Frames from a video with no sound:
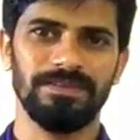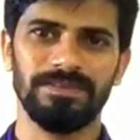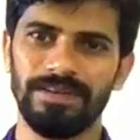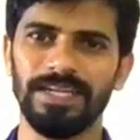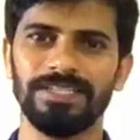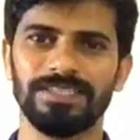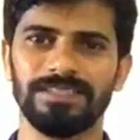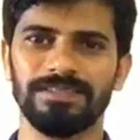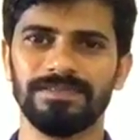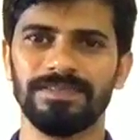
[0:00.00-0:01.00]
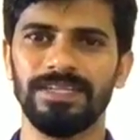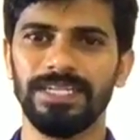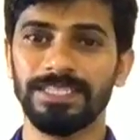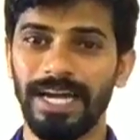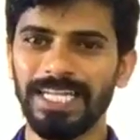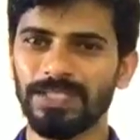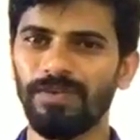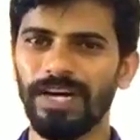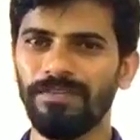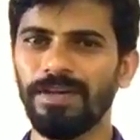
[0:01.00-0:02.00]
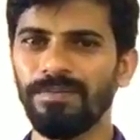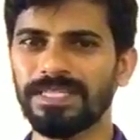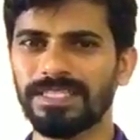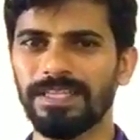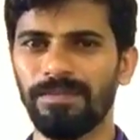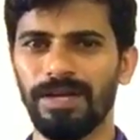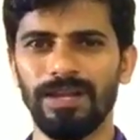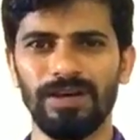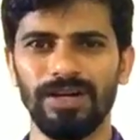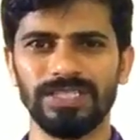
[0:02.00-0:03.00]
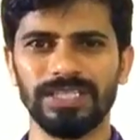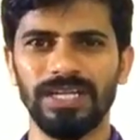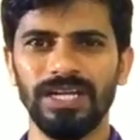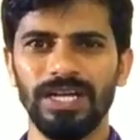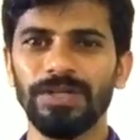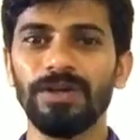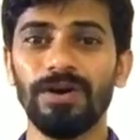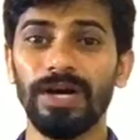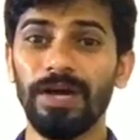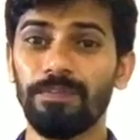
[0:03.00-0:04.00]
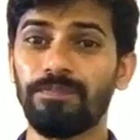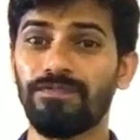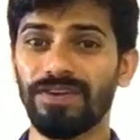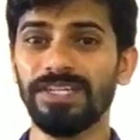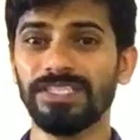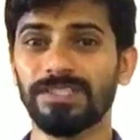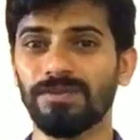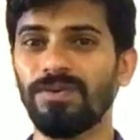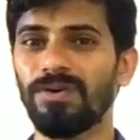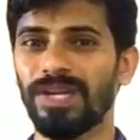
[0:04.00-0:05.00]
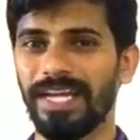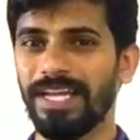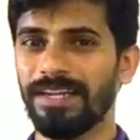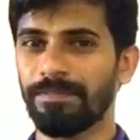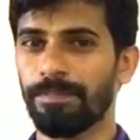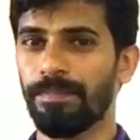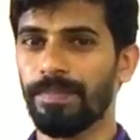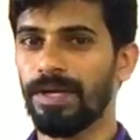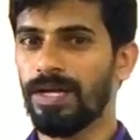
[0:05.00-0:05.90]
right? That's why we miss them a lot. You know, a friend's role in